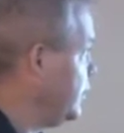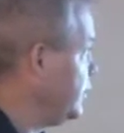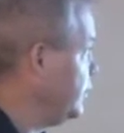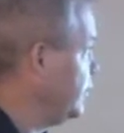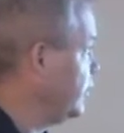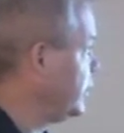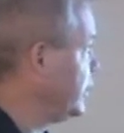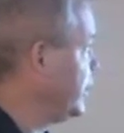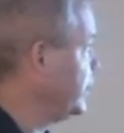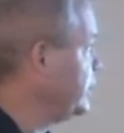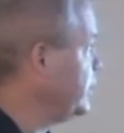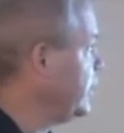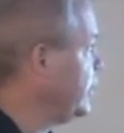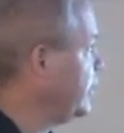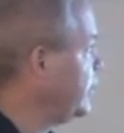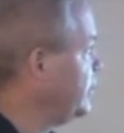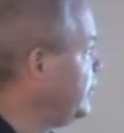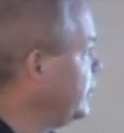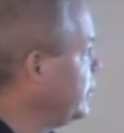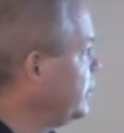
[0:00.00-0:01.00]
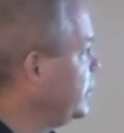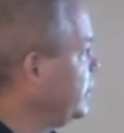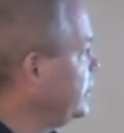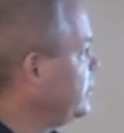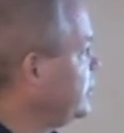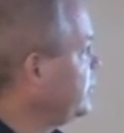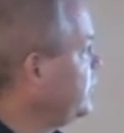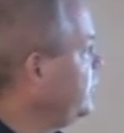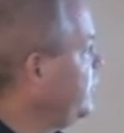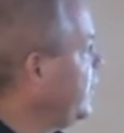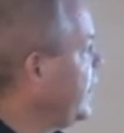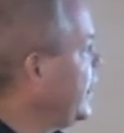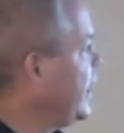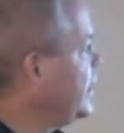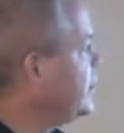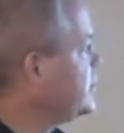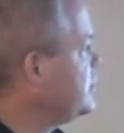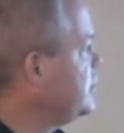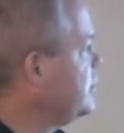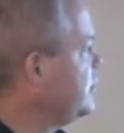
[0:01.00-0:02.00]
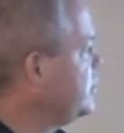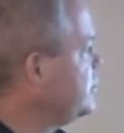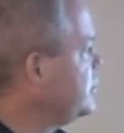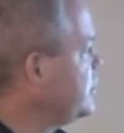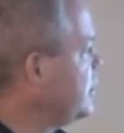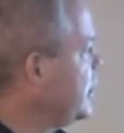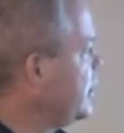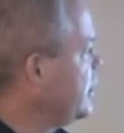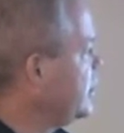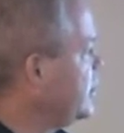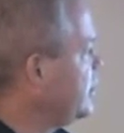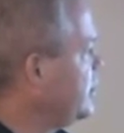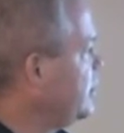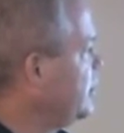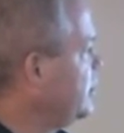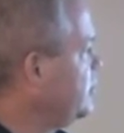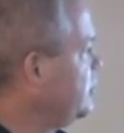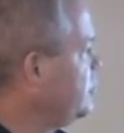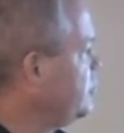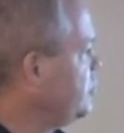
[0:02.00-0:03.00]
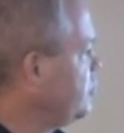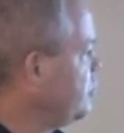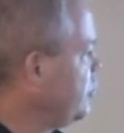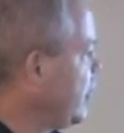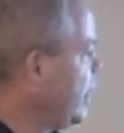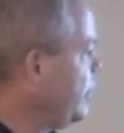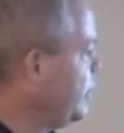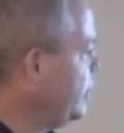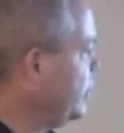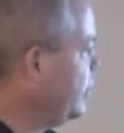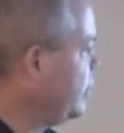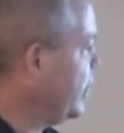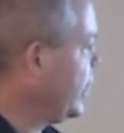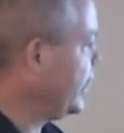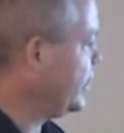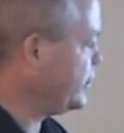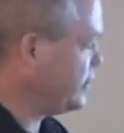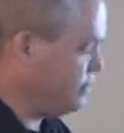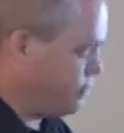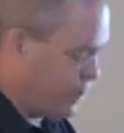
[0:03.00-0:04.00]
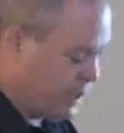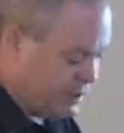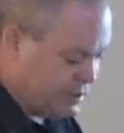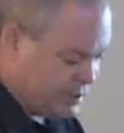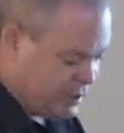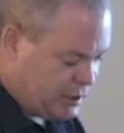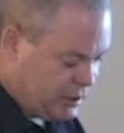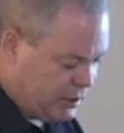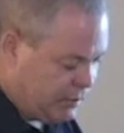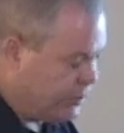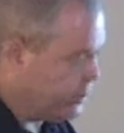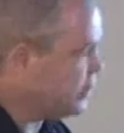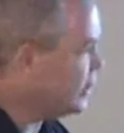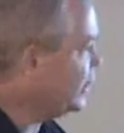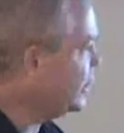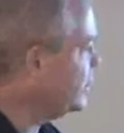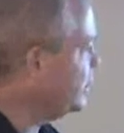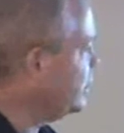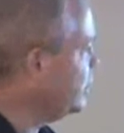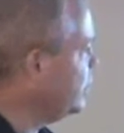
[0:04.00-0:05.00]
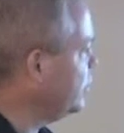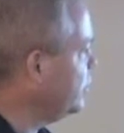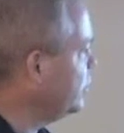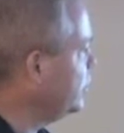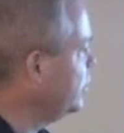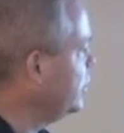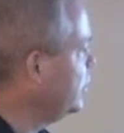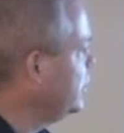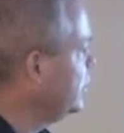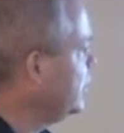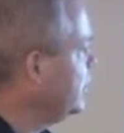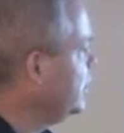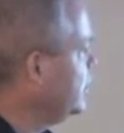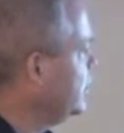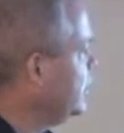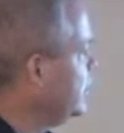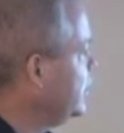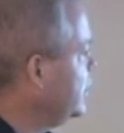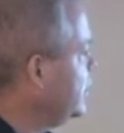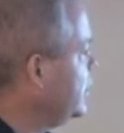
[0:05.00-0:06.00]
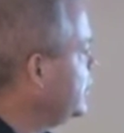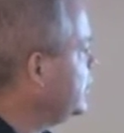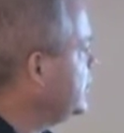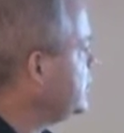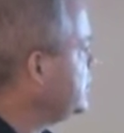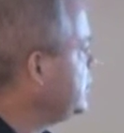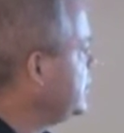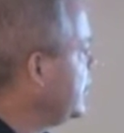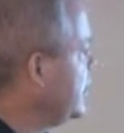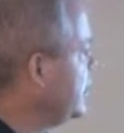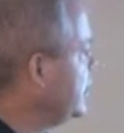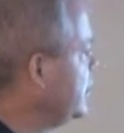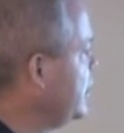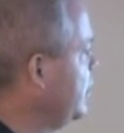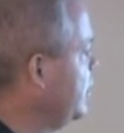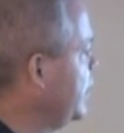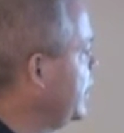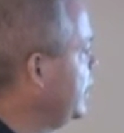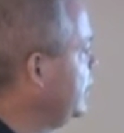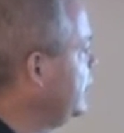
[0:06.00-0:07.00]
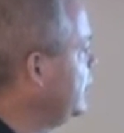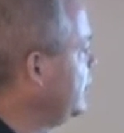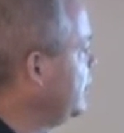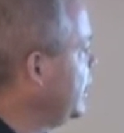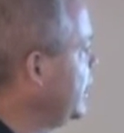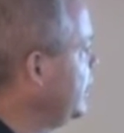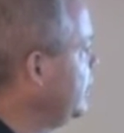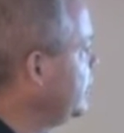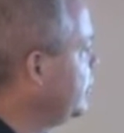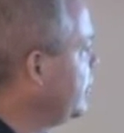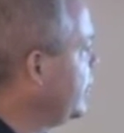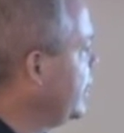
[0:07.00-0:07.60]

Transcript: they'll get there and they'll get there fast and they'll start dropping their eggs. And basically what they do is they'll come in, they'll lay their